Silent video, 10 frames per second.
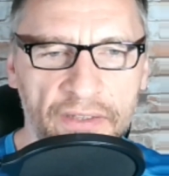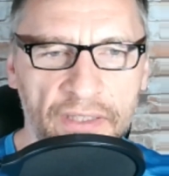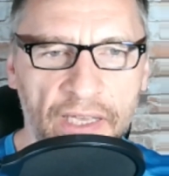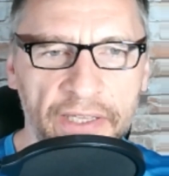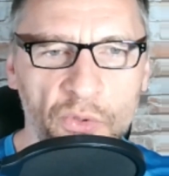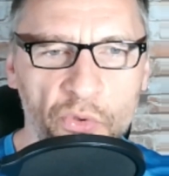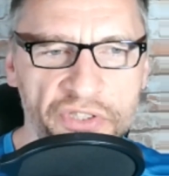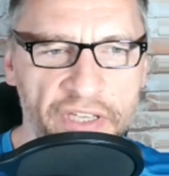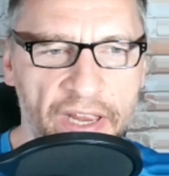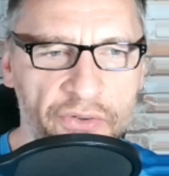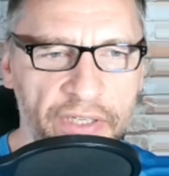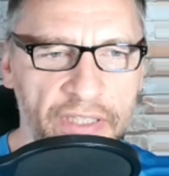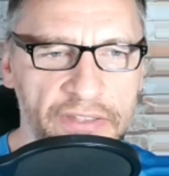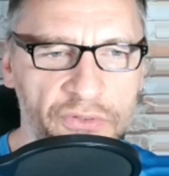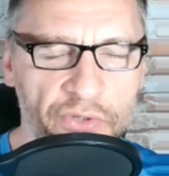high noise
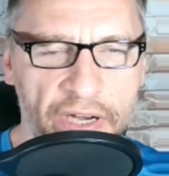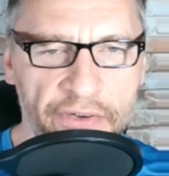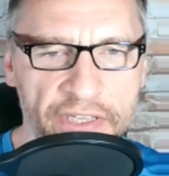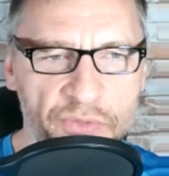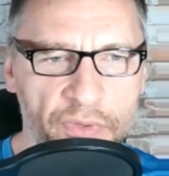areas, or areas